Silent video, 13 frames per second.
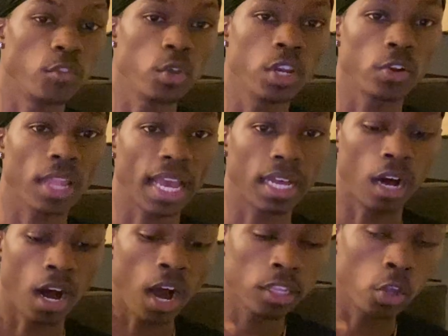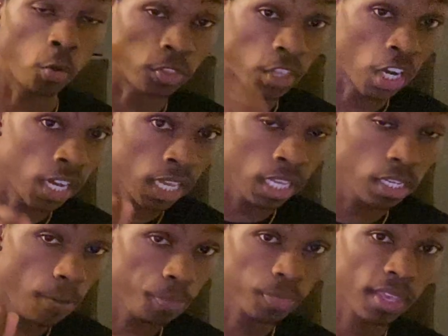hear like a hollow thud,
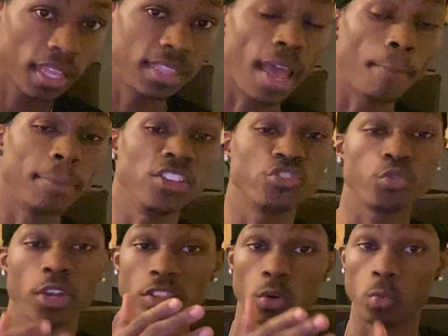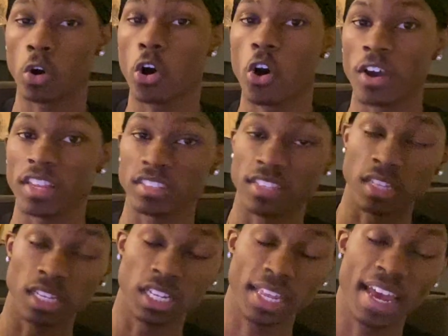that means you hit the wall instead of
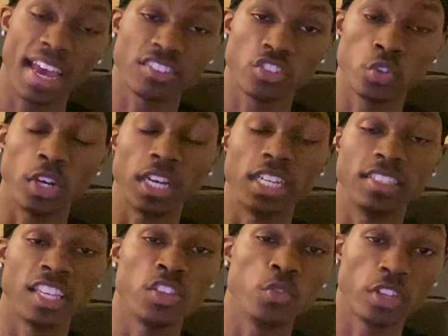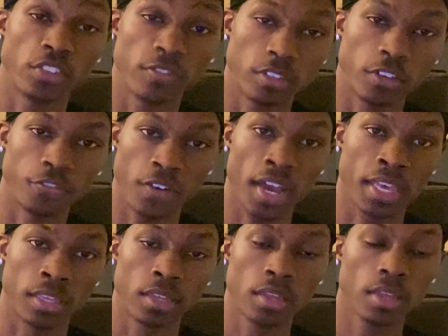the glass and you can continue to
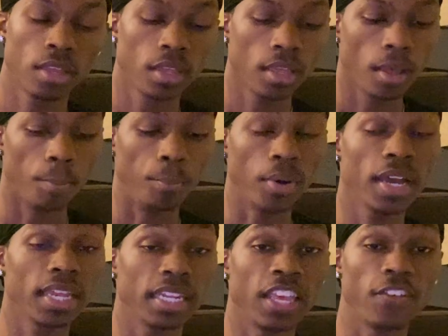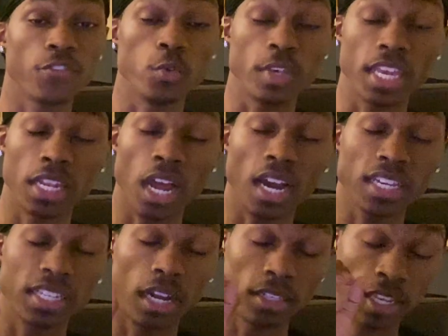fight. But if you get
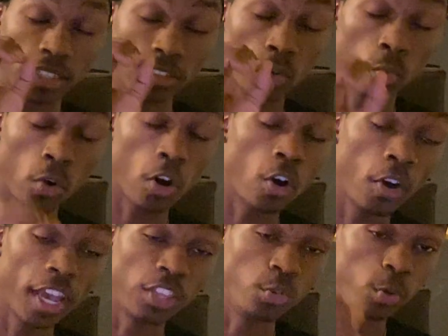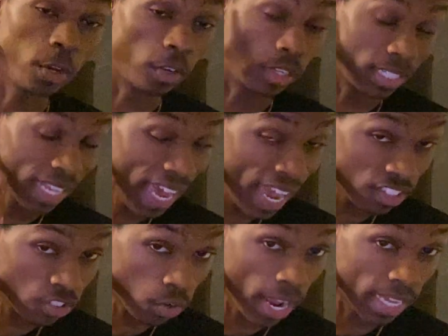knocked against the wall and you hear glass
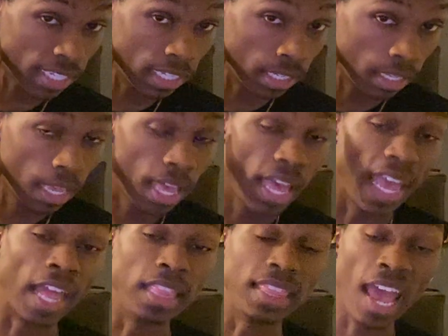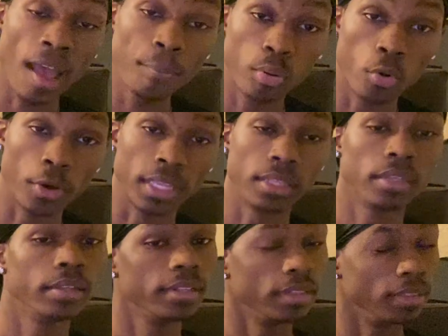cracking, at that point,
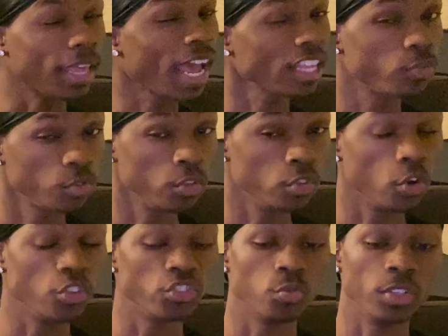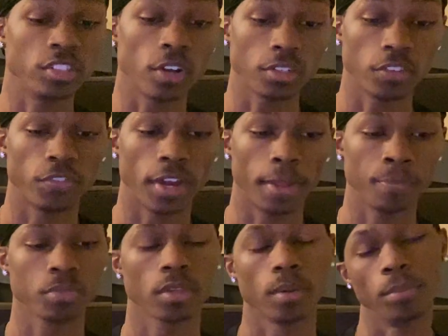that's when you know you should restart the fight.
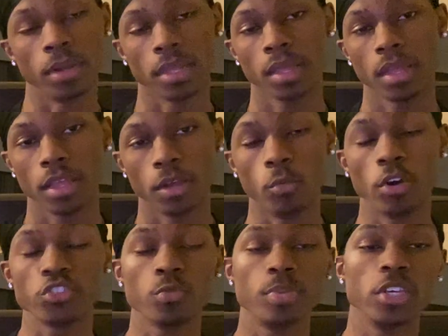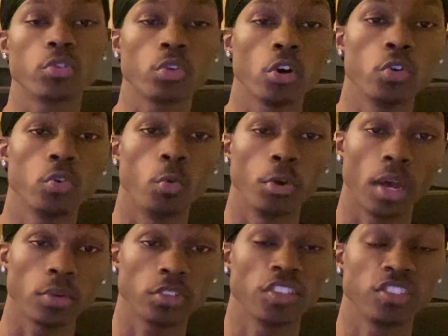But once you beat Crow
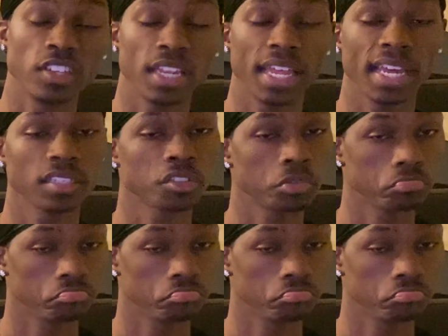without touching the glass,